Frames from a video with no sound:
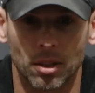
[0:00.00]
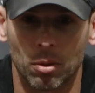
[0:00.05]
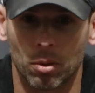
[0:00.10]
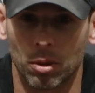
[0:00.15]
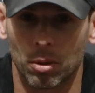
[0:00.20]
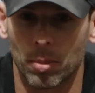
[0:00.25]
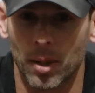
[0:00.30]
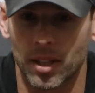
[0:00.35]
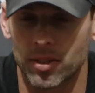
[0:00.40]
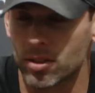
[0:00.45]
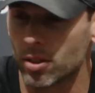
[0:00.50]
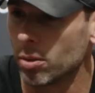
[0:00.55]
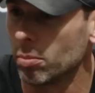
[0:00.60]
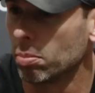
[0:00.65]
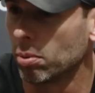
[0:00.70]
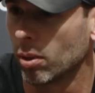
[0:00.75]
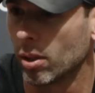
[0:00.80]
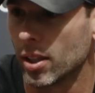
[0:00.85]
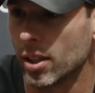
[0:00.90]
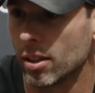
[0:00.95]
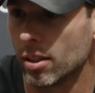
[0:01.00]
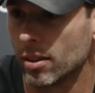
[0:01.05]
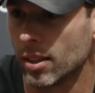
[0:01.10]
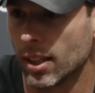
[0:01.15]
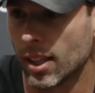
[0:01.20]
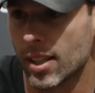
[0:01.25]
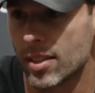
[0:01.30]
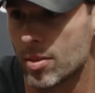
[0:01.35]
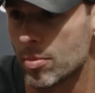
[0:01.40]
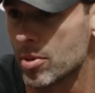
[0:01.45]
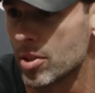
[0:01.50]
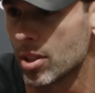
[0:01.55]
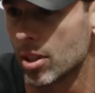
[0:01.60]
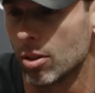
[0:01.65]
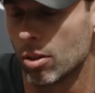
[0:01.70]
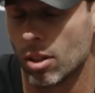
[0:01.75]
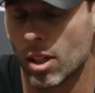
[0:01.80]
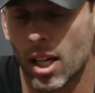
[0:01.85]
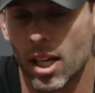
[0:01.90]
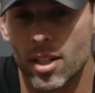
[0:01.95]
quarterback's a good player, and they got some
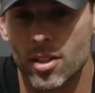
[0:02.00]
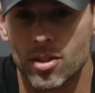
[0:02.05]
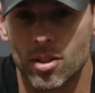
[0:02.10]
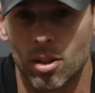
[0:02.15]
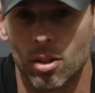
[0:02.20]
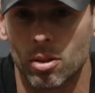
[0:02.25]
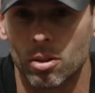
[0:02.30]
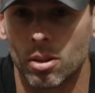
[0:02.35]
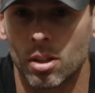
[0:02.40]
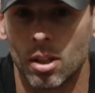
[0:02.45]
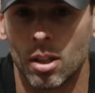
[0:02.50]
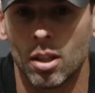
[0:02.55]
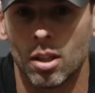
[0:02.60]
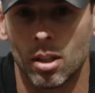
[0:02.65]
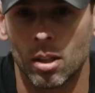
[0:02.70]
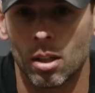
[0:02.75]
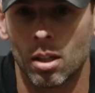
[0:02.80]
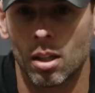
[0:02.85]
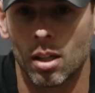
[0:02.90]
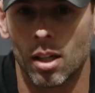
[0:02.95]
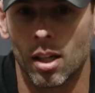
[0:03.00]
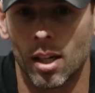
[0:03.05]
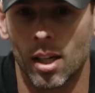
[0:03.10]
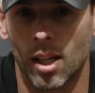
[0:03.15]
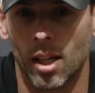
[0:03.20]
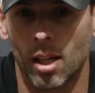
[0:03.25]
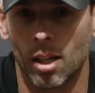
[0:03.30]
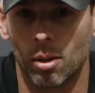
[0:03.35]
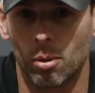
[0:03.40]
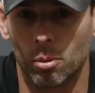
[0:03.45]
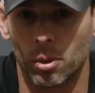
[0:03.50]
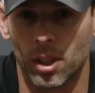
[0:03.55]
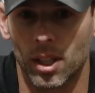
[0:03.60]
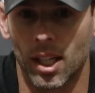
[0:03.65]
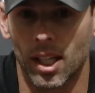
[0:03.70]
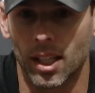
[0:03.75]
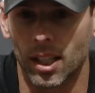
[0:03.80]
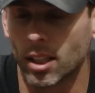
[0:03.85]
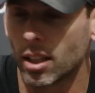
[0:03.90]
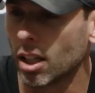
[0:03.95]
skill guys. So we
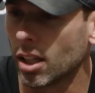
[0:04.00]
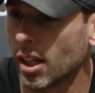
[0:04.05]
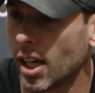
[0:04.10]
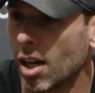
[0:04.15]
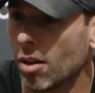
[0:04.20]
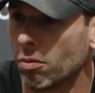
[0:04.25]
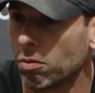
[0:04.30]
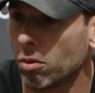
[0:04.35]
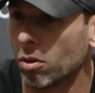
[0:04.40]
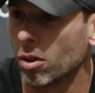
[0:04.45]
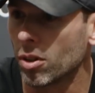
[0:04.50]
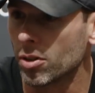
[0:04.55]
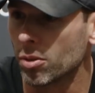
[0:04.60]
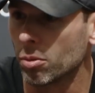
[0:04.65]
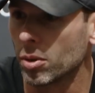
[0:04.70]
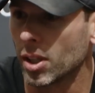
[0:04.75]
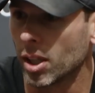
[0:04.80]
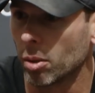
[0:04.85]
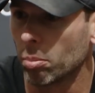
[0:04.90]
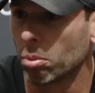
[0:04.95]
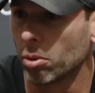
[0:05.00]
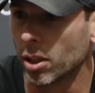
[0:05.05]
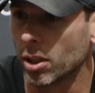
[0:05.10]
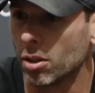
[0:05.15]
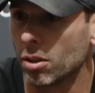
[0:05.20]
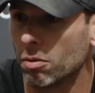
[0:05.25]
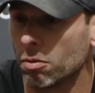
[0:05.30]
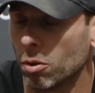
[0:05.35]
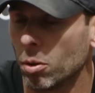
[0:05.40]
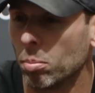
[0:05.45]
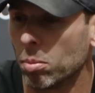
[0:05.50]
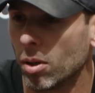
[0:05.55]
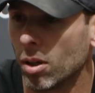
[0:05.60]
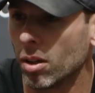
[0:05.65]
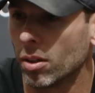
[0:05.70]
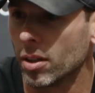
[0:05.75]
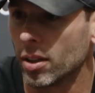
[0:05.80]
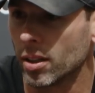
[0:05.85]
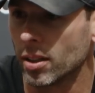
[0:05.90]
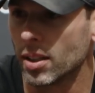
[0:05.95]
got it cut out for us. We got to play good
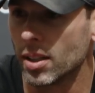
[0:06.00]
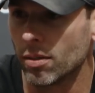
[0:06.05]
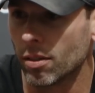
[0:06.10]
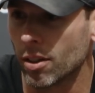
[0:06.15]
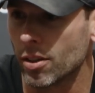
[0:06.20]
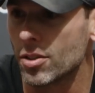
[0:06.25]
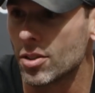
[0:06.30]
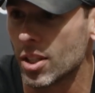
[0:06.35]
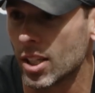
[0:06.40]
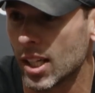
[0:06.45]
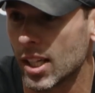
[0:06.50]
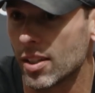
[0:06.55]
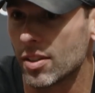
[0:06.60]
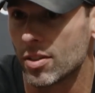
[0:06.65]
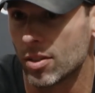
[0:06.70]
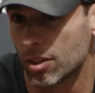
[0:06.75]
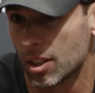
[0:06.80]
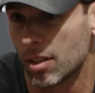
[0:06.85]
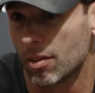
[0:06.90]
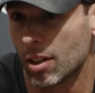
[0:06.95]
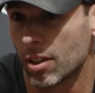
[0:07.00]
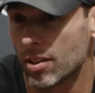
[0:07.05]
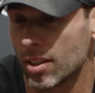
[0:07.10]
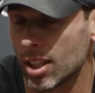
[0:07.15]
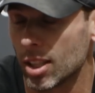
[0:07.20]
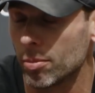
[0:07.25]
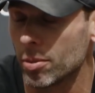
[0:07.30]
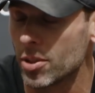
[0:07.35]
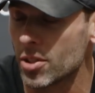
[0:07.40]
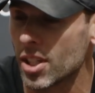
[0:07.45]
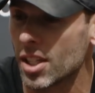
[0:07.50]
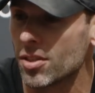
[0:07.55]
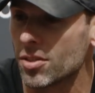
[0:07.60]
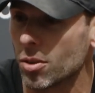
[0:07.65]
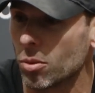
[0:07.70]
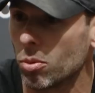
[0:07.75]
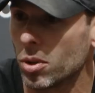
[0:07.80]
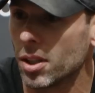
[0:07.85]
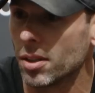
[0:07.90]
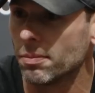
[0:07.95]
football to give our team a chance
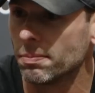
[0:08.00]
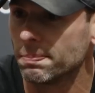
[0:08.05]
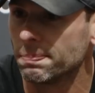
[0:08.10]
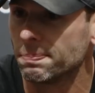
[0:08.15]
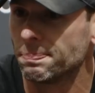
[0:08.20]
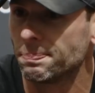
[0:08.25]
to win.